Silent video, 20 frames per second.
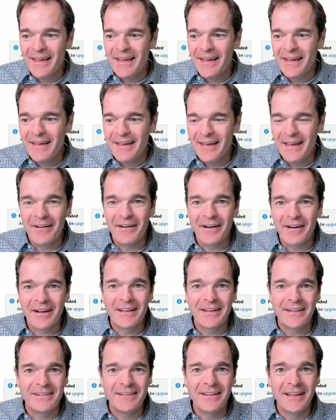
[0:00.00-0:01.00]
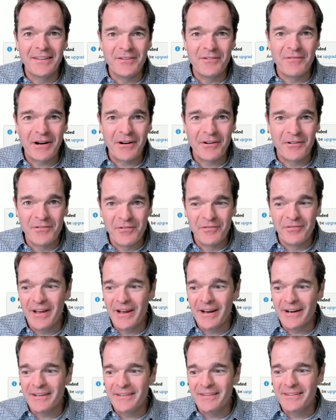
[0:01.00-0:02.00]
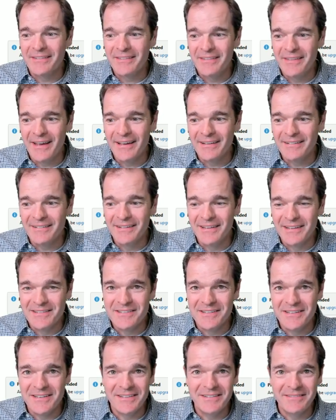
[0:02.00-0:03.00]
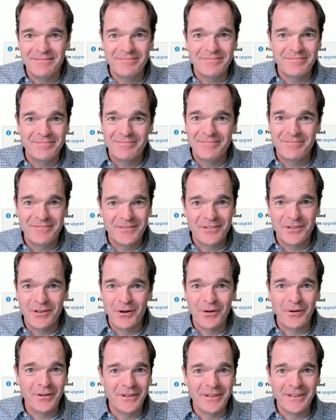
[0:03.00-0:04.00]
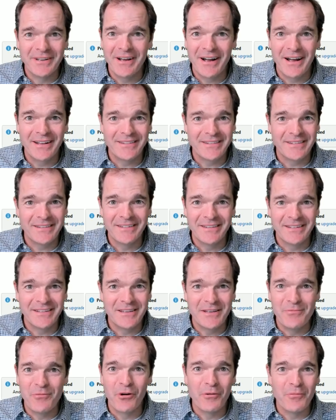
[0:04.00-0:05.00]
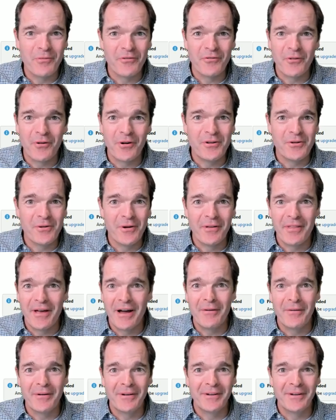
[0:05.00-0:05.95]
Eric, let the record reflect that Lindsay totally got to the keyboard before you on that one.